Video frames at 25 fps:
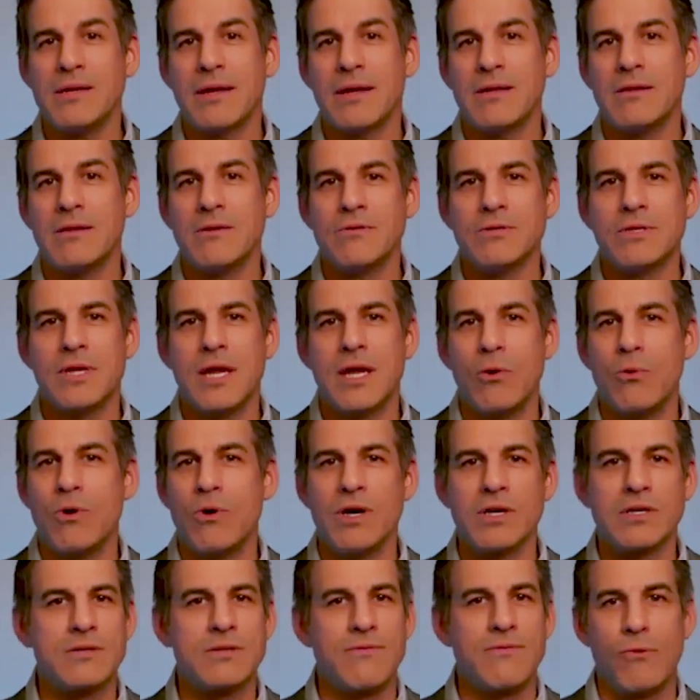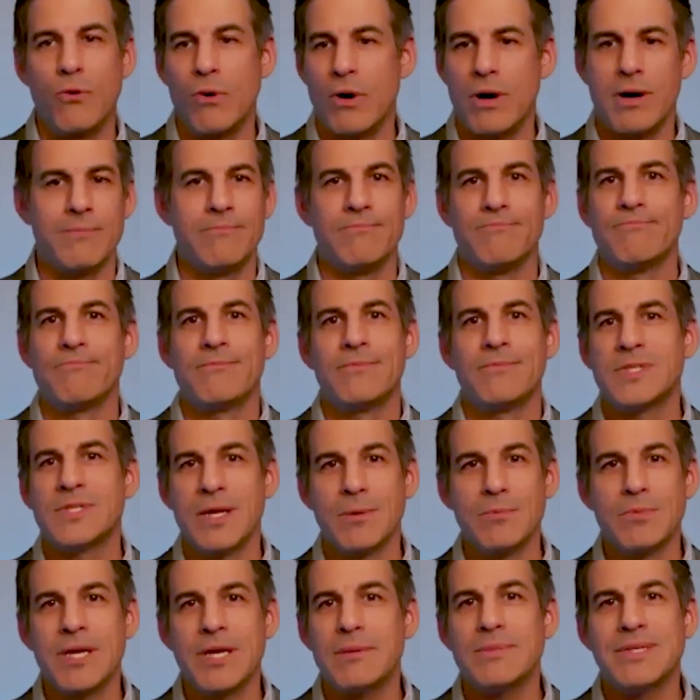on those networks for
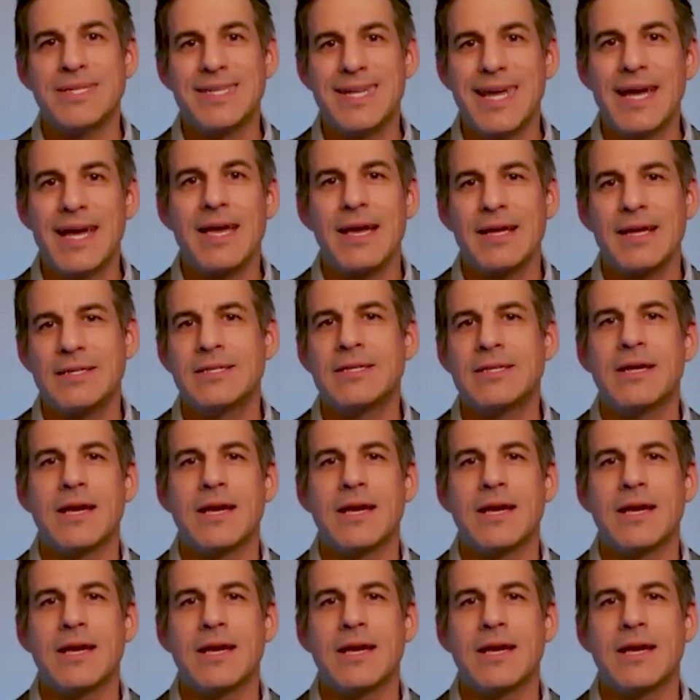sometimes decades to